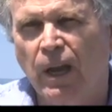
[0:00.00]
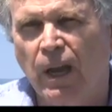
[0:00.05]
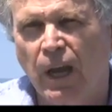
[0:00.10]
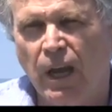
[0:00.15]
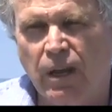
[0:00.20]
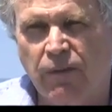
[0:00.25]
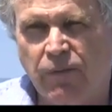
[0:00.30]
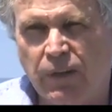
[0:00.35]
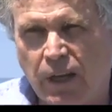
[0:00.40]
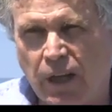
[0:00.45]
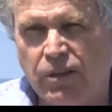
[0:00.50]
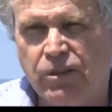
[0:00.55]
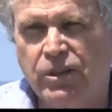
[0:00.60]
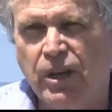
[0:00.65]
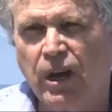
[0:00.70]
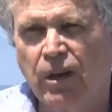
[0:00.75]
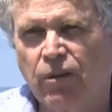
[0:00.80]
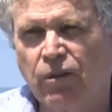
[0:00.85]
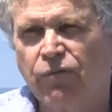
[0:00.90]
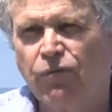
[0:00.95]
And if it gets
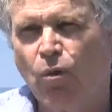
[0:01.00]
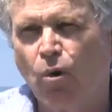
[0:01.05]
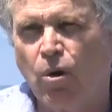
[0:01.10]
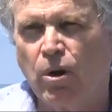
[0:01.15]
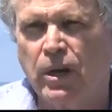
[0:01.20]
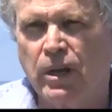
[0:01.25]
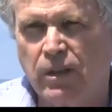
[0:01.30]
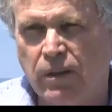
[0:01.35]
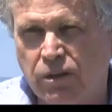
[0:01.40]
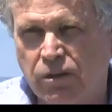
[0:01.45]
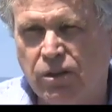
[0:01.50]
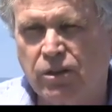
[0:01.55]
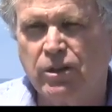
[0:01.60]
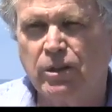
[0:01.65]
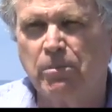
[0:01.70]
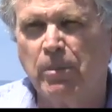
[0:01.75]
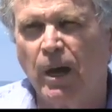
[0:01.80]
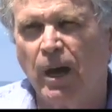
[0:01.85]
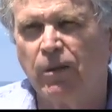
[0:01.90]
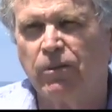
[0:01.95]
down to 40, this is
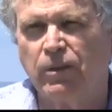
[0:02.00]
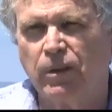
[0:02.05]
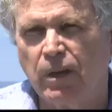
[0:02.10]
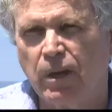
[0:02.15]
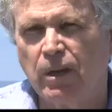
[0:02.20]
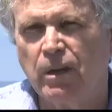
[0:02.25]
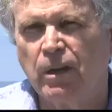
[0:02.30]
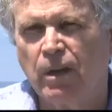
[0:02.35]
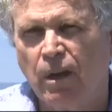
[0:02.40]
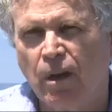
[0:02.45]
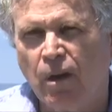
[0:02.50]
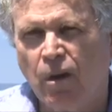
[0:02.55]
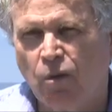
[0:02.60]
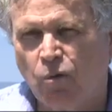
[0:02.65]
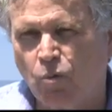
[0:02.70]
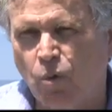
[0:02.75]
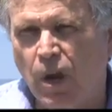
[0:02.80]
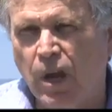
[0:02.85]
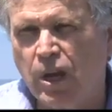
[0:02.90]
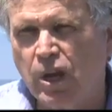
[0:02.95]
about the
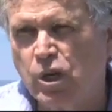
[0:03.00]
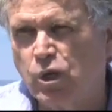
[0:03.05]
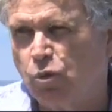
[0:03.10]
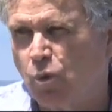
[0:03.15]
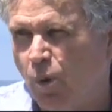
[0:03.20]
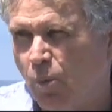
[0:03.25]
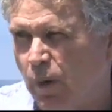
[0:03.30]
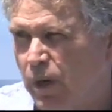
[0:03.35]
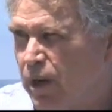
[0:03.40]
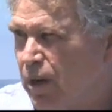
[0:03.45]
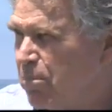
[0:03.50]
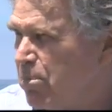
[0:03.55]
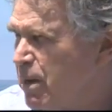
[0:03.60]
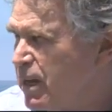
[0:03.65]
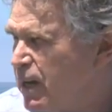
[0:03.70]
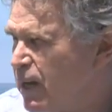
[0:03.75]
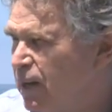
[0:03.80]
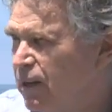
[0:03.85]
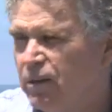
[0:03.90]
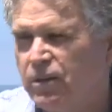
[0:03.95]
range where we can
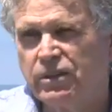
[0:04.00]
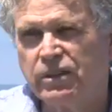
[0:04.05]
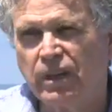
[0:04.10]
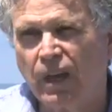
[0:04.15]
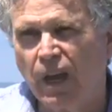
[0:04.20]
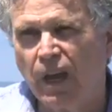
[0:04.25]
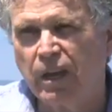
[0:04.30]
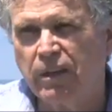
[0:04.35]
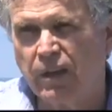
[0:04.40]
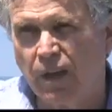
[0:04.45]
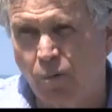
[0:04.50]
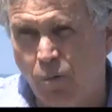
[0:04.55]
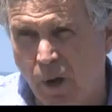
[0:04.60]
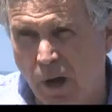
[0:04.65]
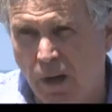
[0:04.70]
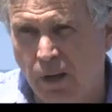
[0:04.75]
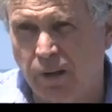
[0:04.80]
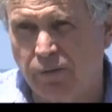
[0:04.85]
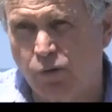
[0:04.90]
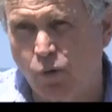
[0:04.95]
begin to say that,
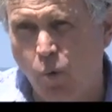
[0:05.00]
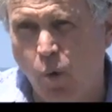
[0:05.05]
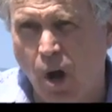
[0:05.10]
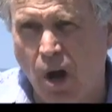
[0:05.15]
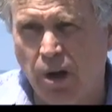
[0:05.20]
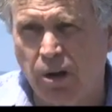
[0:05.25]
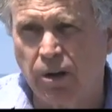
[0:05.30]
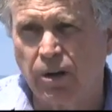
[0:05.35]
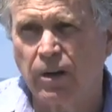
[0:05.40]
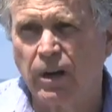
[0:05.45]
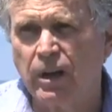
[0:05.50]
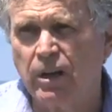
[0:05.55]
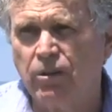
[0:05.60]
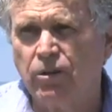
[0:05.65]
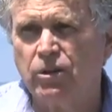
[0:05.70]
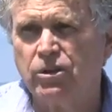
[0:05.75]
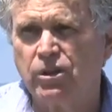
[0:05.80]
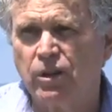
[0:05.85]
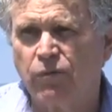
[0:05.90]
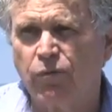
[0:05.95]
well, if the water
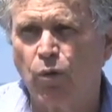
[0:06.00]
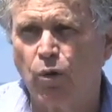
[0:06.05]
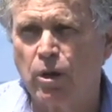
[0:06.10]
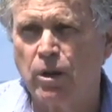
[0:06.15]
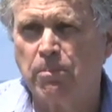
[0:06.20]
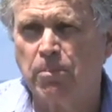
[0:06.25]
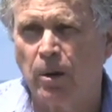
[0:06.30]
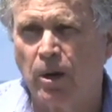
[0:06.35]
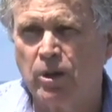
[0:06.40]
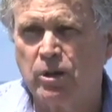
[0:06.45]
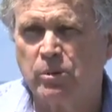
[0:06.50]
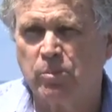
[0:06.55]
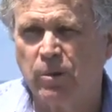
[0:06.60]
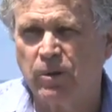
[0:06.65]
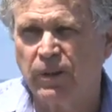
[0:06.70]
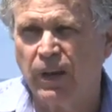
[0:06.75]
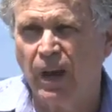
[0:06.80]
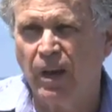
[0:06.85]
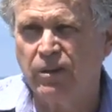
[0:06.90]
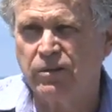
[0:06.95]
enters at 40 parts per
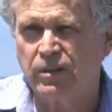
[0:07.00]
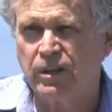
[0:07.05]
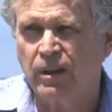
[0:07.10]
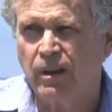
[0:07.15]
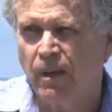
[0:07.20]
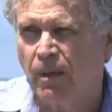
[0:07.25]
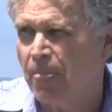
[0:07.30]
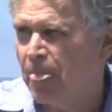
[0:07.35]
thousand